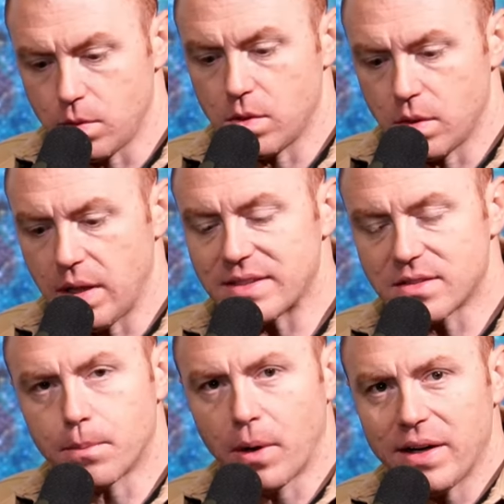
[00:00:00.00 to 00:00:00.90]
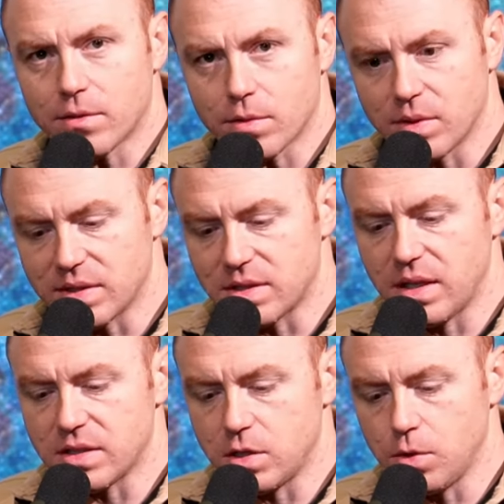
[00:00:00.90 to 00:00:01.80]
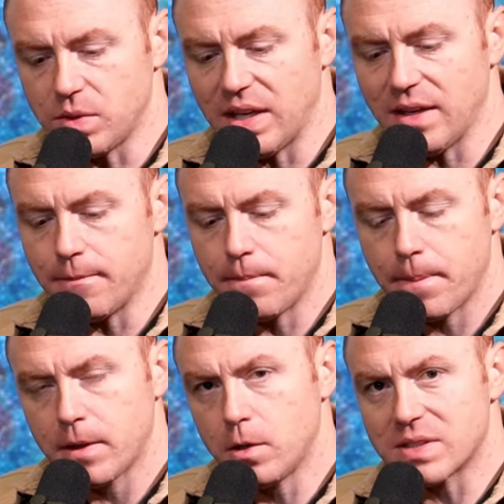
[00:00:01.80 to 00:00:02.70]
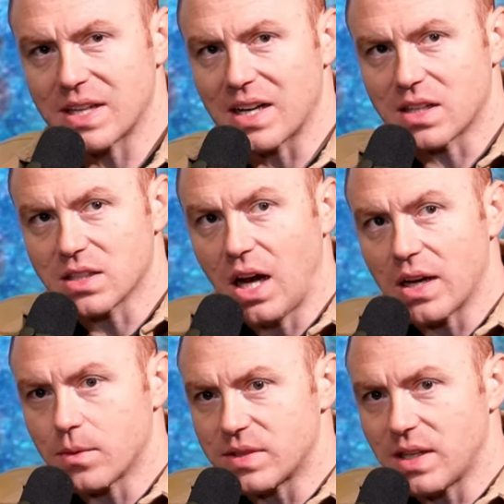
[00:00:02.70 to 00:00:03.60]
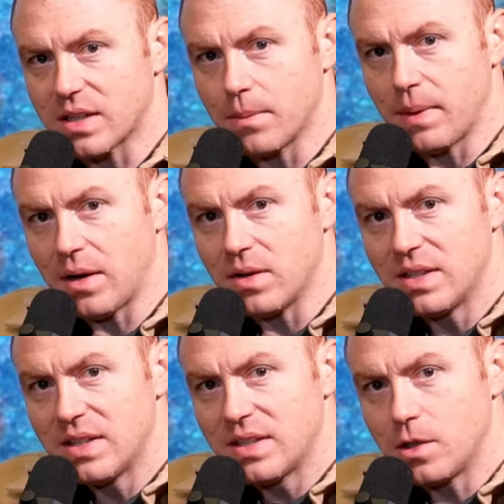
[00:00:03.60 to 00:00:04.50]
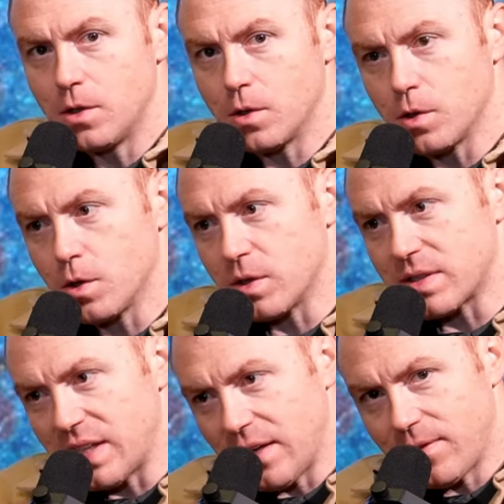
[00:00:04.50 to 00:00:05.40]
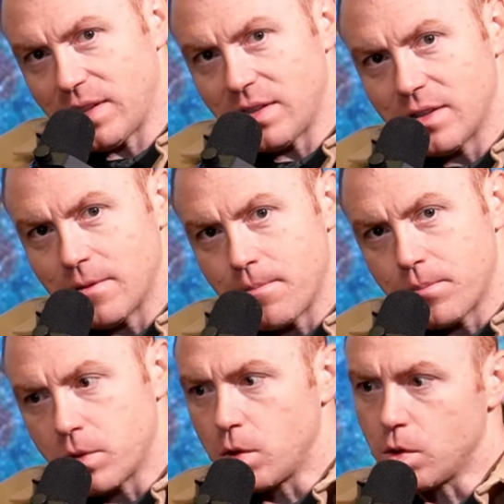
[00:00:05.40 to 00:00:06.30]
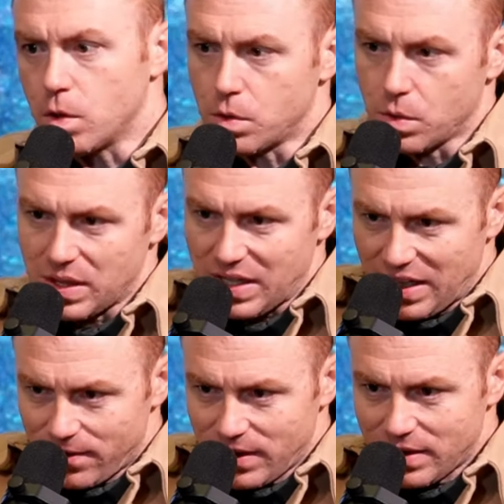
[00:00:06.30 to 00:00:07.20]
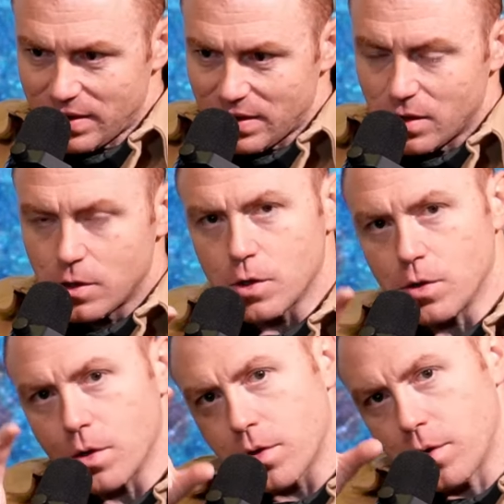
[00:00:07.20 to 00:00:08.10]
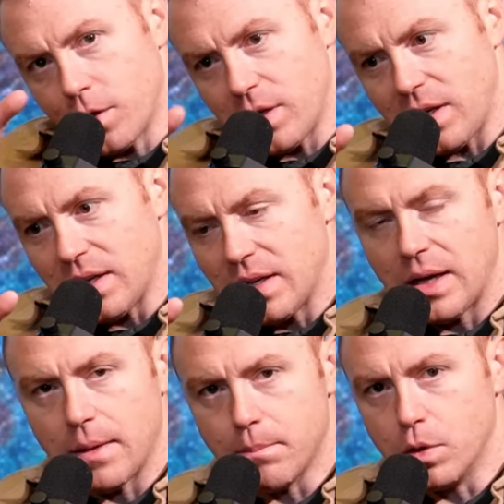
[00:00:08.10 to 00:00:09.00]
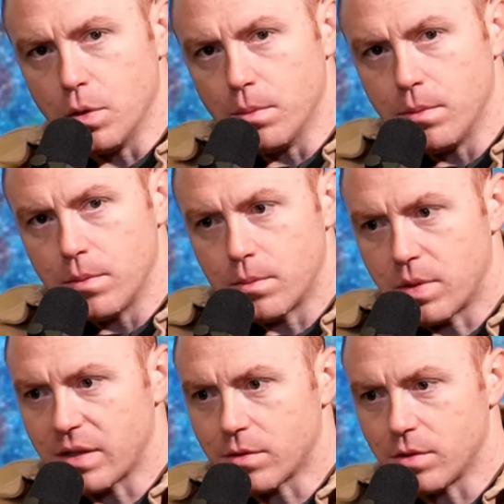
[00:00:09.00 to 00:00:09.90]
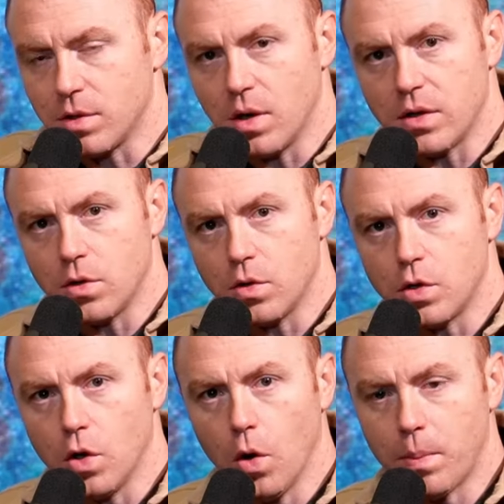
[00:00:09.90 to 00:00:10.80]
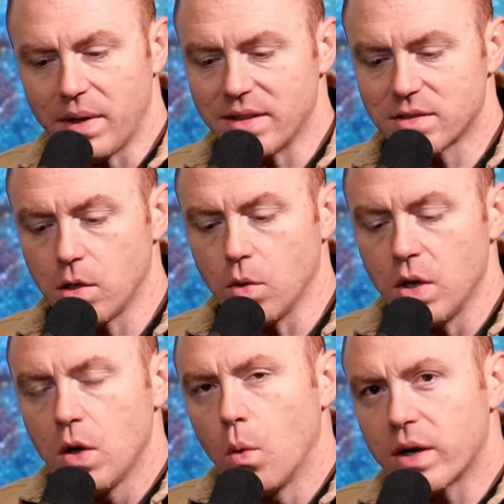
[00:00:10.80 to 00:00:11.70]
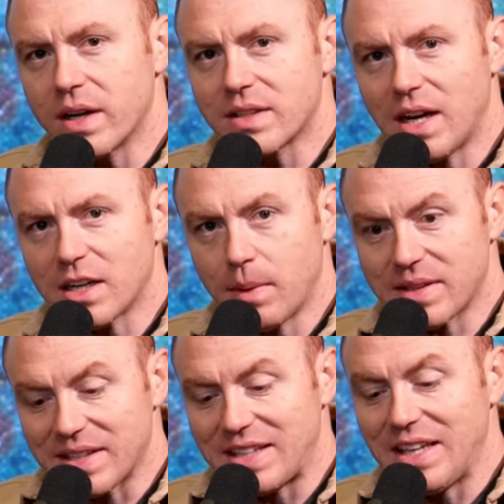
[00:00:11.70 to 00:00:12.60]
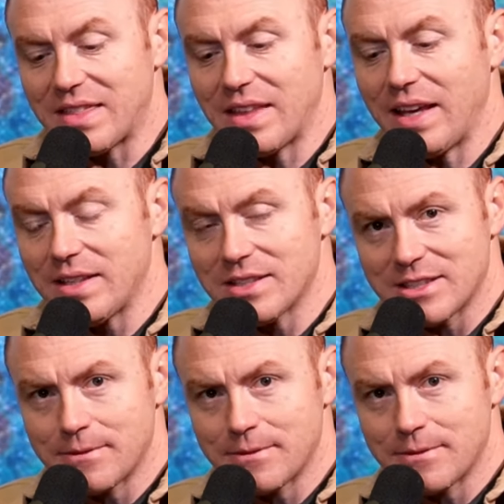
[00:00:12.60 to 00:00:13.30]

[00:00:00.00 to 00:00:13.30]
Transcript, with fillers: that's the breakthrough is is you get, you know, it's like a clock. We talk about, you know, you go to seven, you go to 11, you go to 30, and boom, breakthrough, you, you open it. So we're gonna talk about the key things